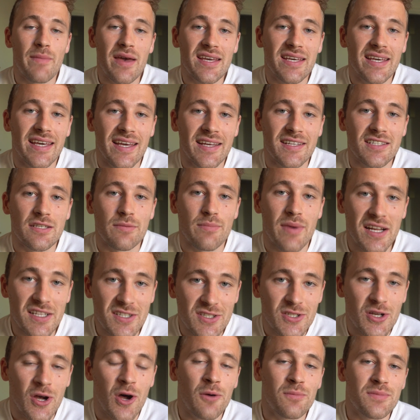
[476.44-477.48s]
make it into my
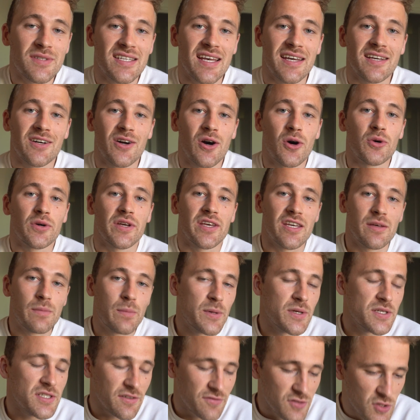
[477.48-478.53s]
top 10
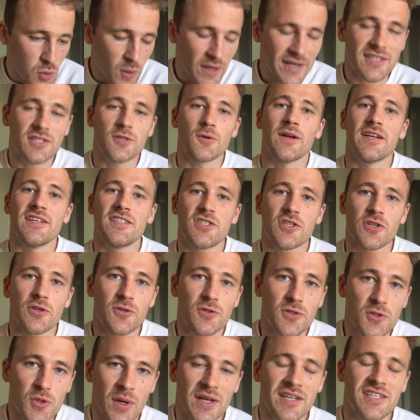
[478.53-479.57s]
goalkeepers of
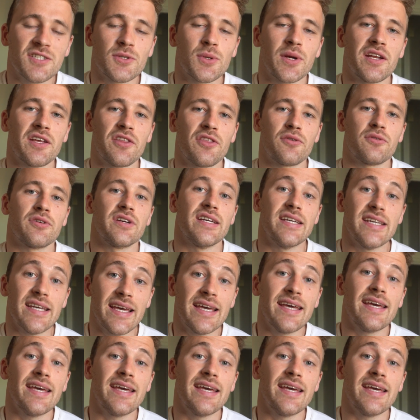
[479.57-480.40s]
2022-2023